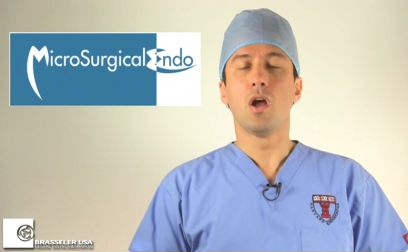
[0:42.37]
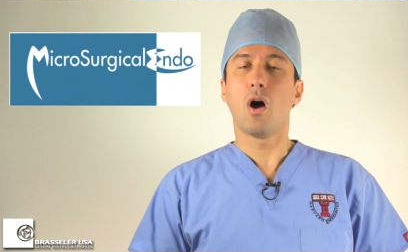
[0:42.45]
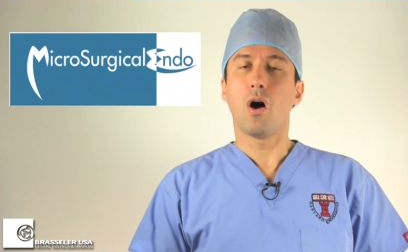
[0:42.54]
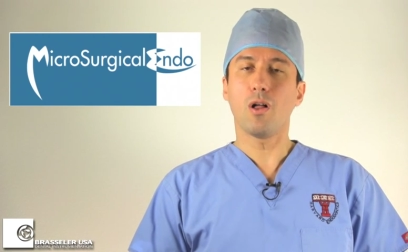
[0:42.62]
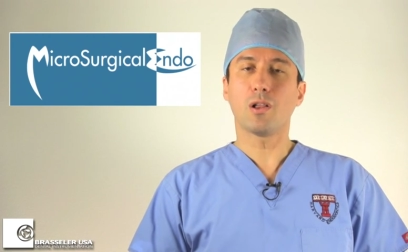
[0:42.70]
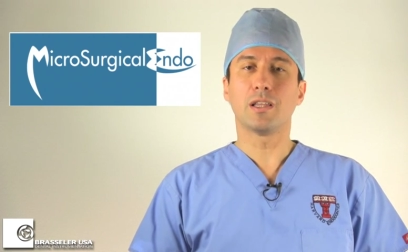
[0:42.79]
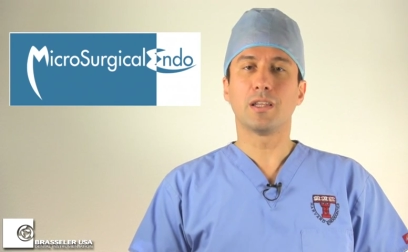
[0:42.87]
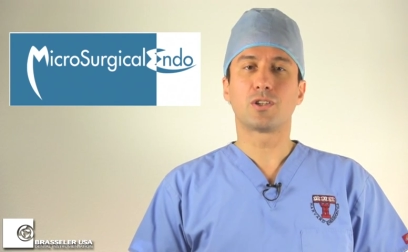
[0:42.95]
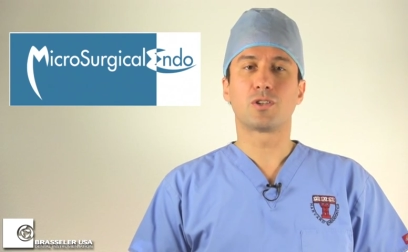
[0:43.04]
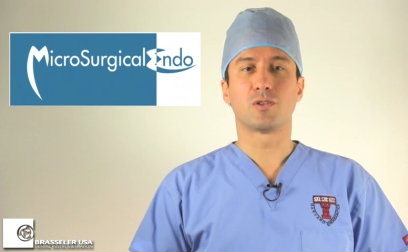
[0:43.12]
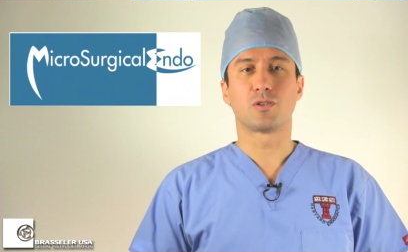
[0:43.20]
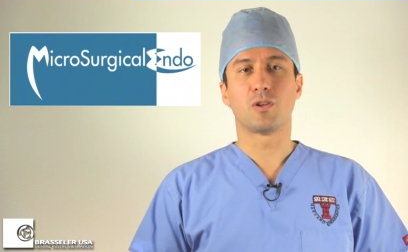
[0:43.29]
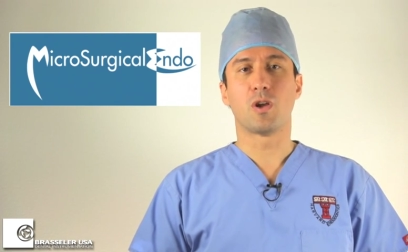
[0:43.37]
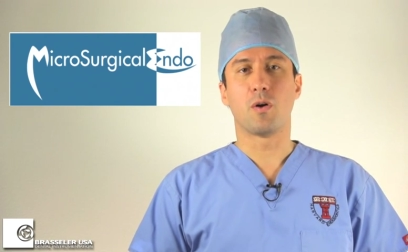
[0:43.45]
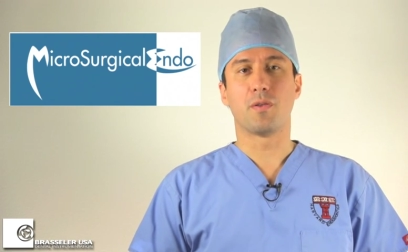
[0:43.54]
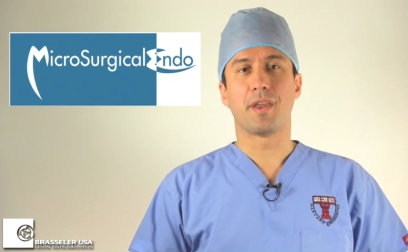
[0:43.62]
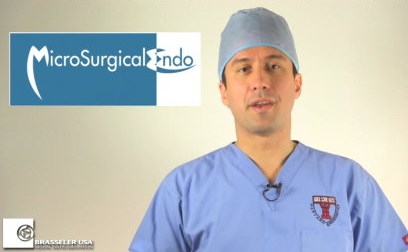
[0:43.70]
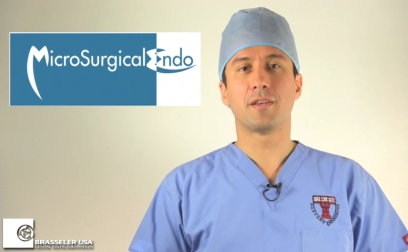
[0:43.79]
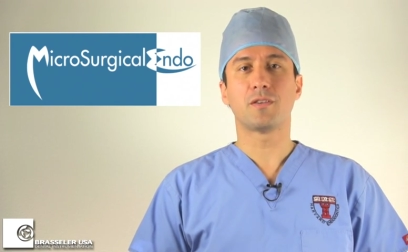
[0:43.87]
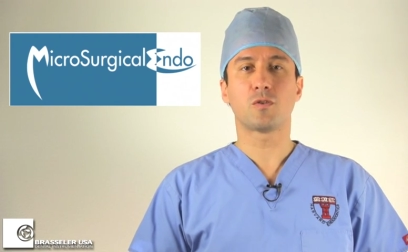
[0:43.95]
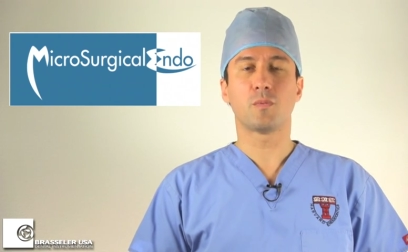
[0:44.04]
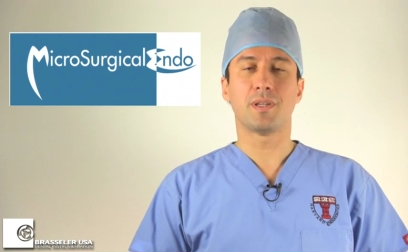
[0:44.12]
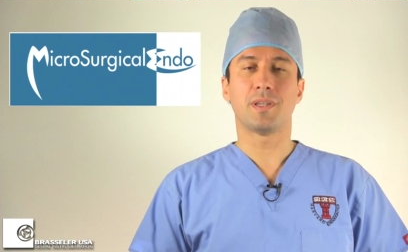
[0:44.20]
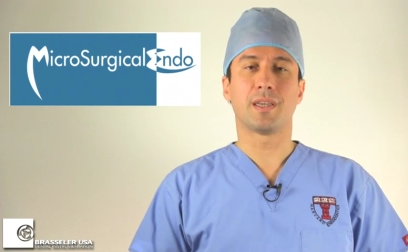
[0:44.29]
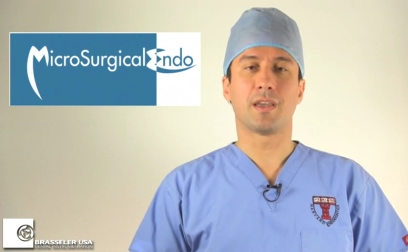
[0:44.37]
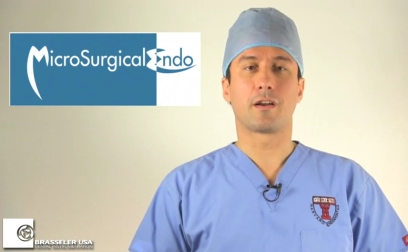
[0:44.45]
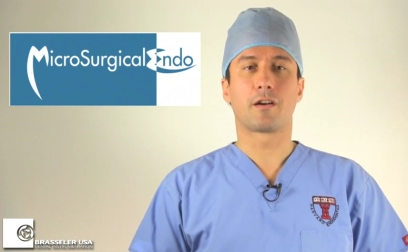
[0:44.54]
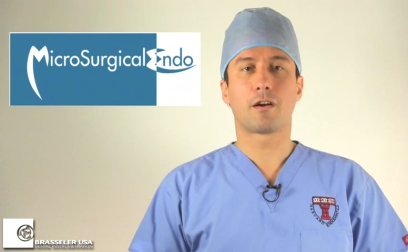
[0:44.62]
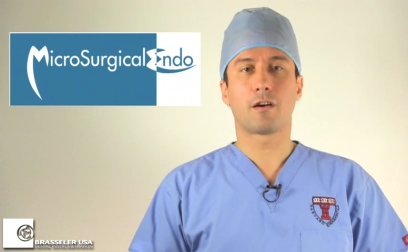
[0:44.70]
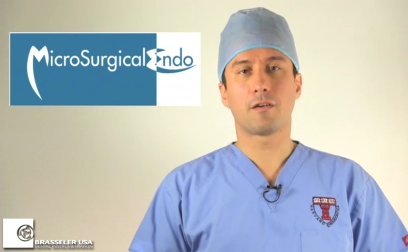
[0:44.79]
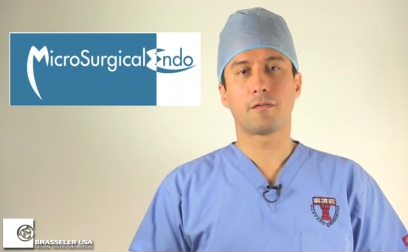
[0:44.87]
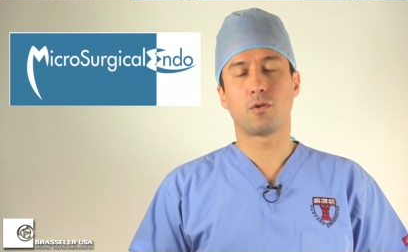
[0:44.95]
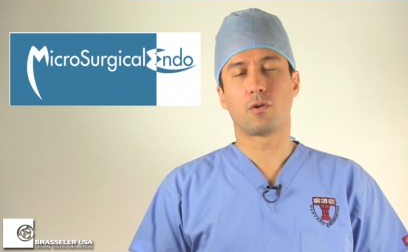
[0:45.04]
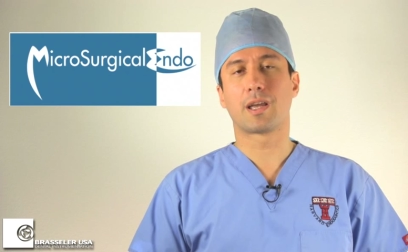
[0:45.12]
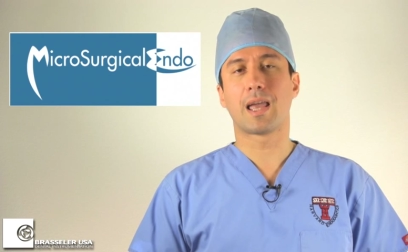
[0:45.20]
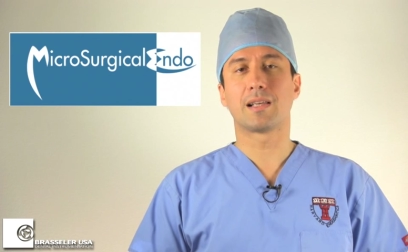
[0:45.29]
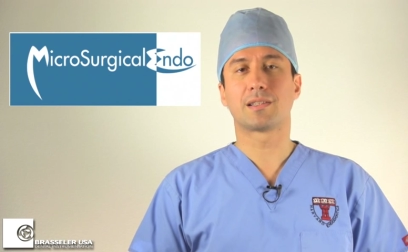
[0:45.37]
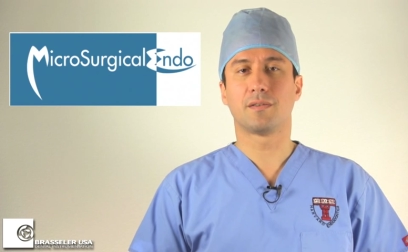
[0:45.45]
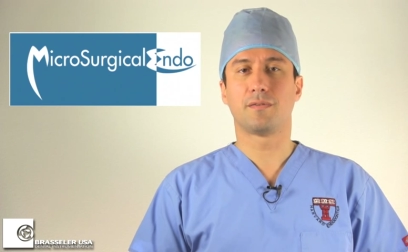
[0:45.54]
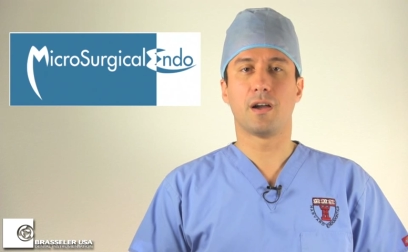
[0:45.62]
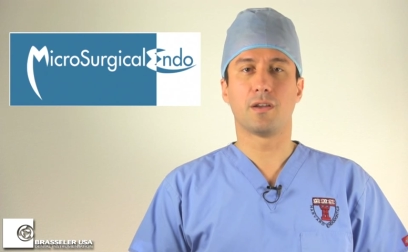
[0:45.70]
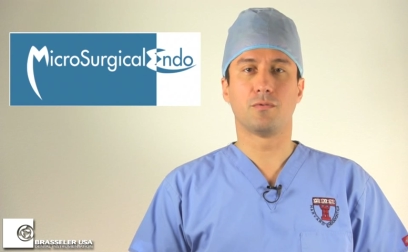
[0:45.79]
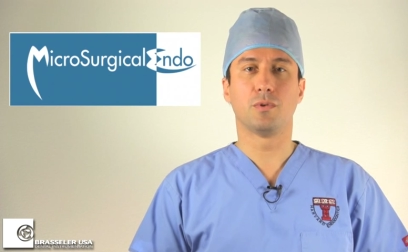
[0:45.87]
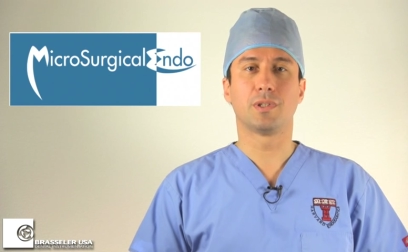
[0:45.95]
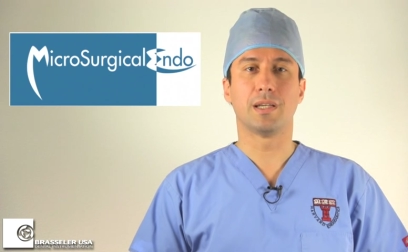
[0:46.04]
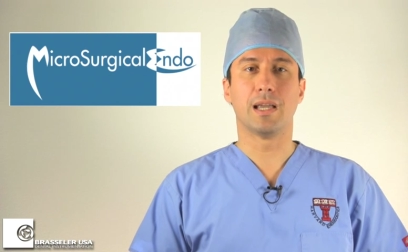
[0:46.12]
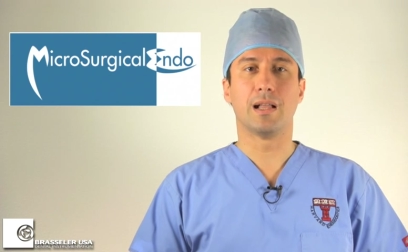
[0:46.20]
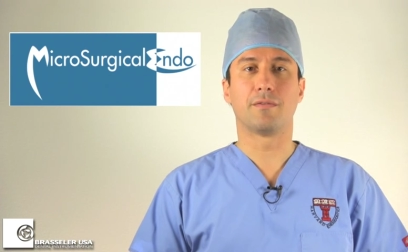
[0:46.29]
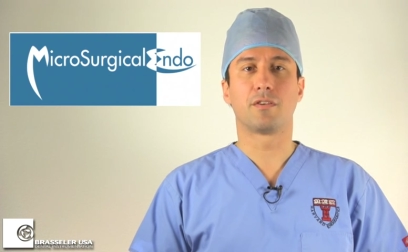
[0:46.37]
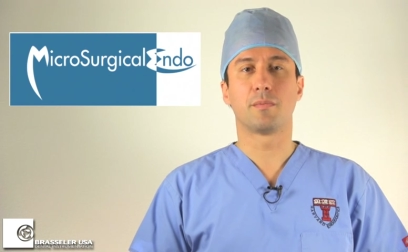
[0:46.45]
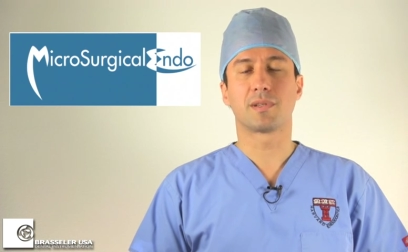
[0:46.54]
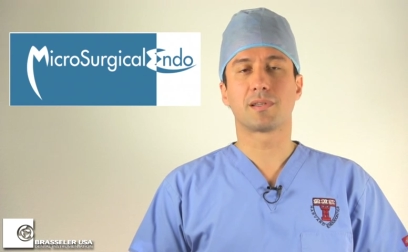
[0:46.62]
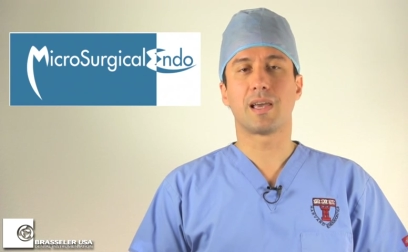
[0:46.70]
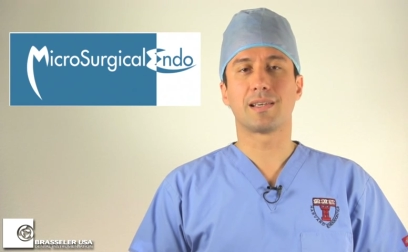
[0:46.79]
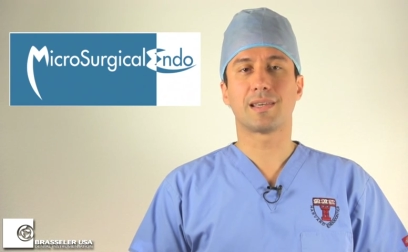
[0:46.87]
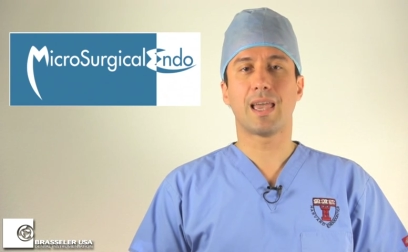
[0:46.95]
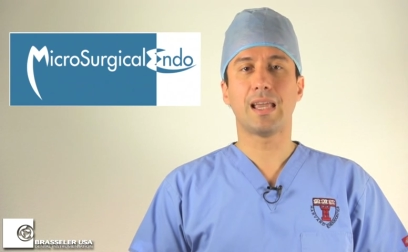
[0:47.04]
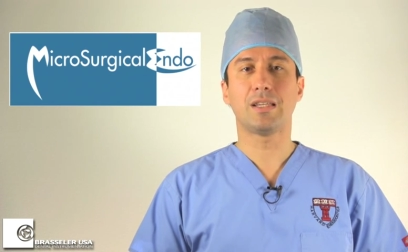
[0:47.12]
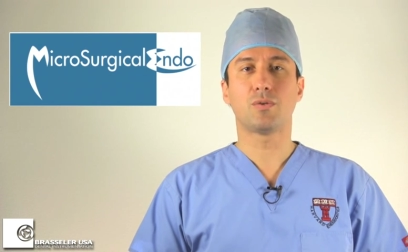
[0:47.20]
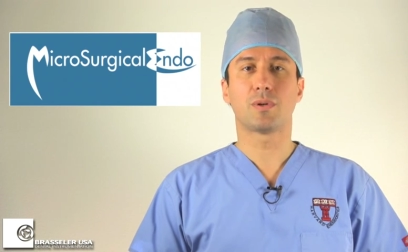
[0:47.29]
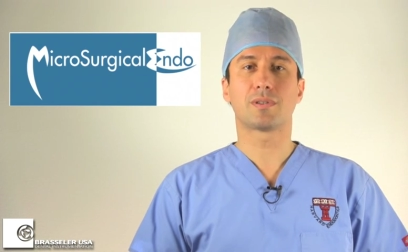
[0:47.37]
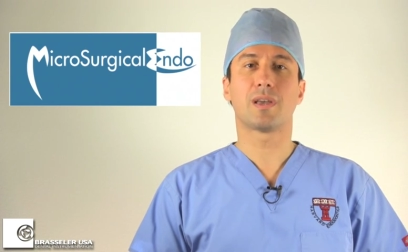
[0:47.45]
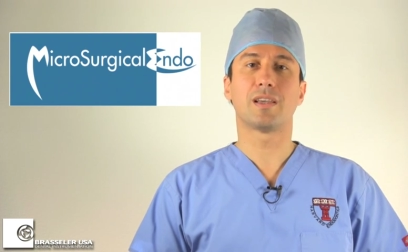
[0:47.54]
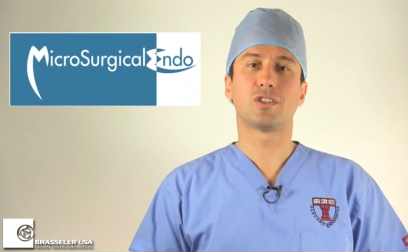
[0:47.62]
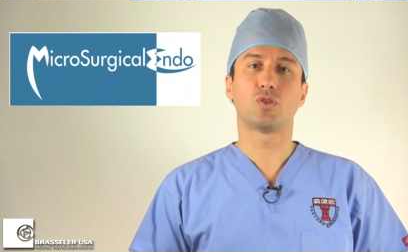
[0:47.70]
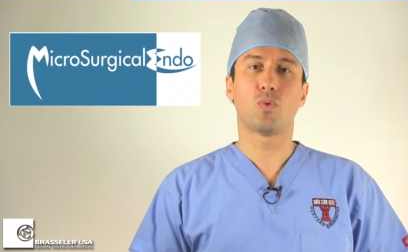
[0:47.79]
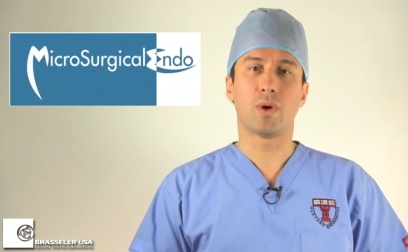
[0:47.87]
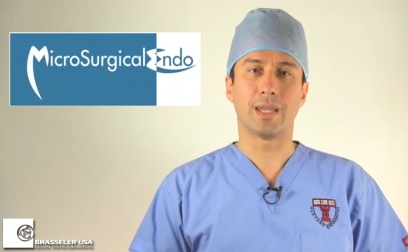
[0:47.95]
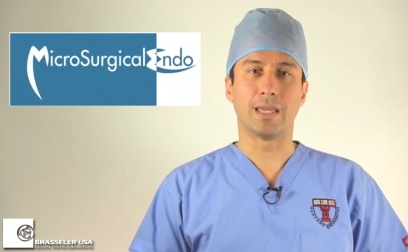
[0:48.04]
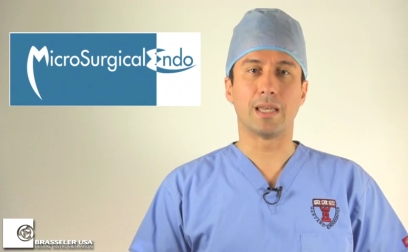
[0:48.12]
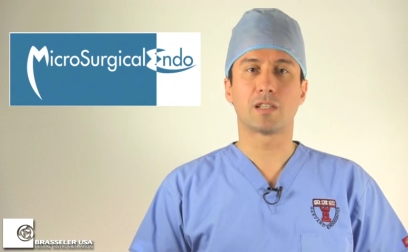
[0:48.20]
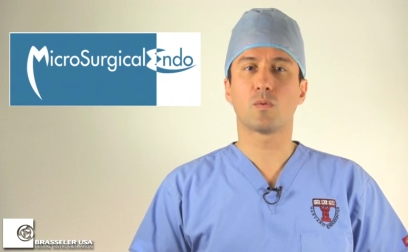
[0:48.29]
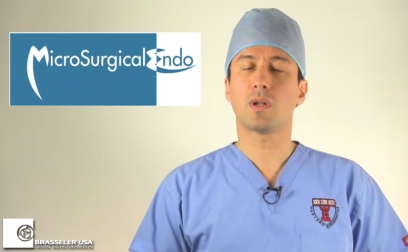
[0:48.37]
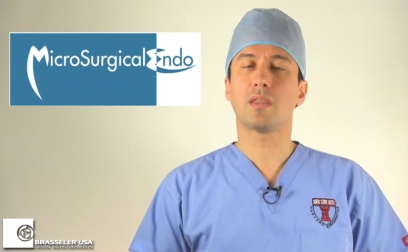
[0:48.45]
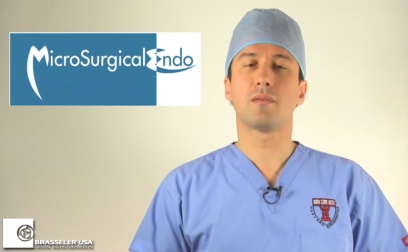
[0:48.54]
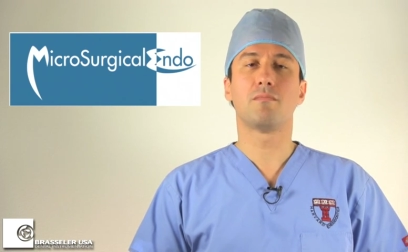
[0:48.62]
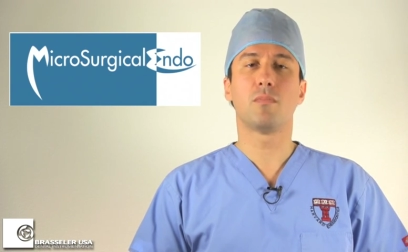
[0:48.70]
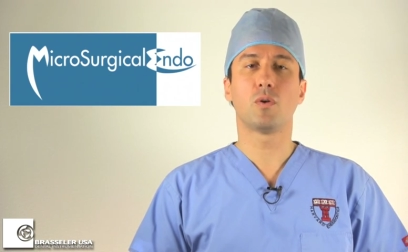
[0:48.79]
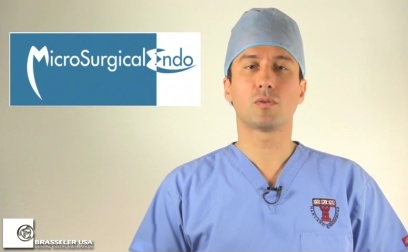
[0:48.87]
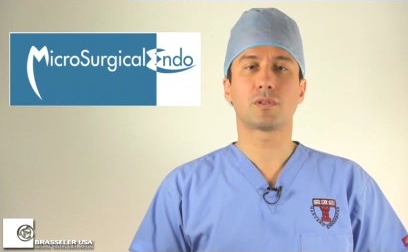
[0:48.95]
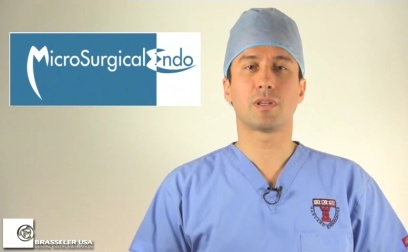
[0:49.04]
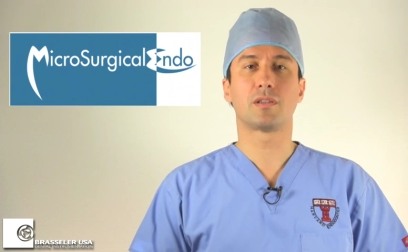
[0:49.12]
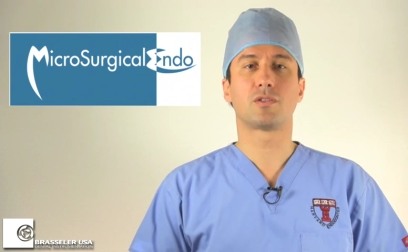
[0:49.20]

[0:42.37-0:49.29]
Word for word: All clinicians know that instrumenting a curved or calcified root canal from a size 8 to a size 20 is one of the most